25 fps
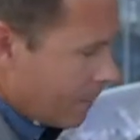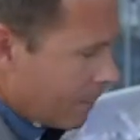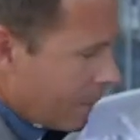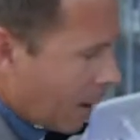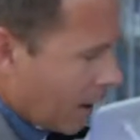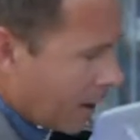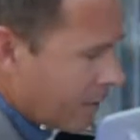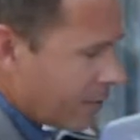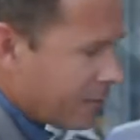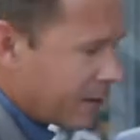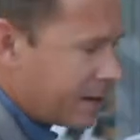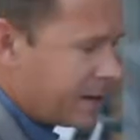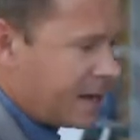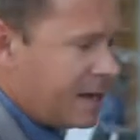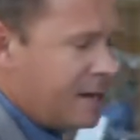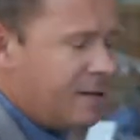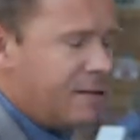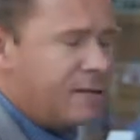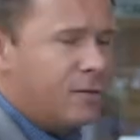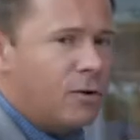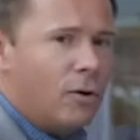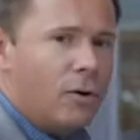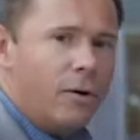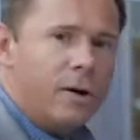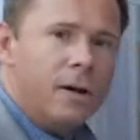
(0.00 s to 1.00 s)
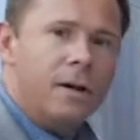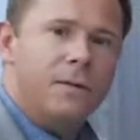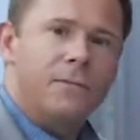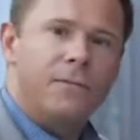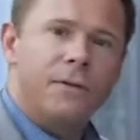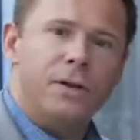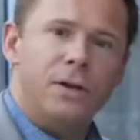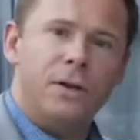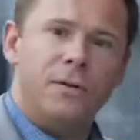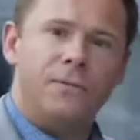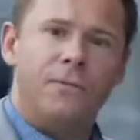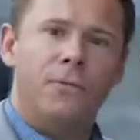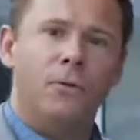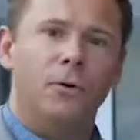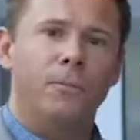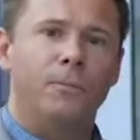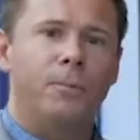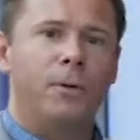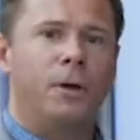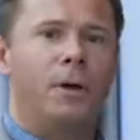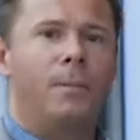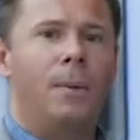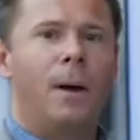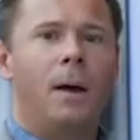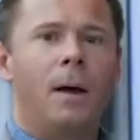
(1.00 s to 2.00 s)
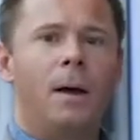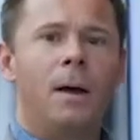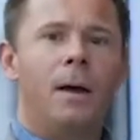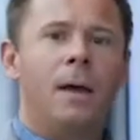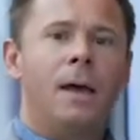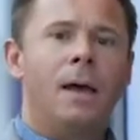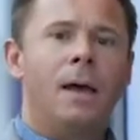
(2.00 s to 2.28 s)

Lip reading: But the key story of the new Ford Puma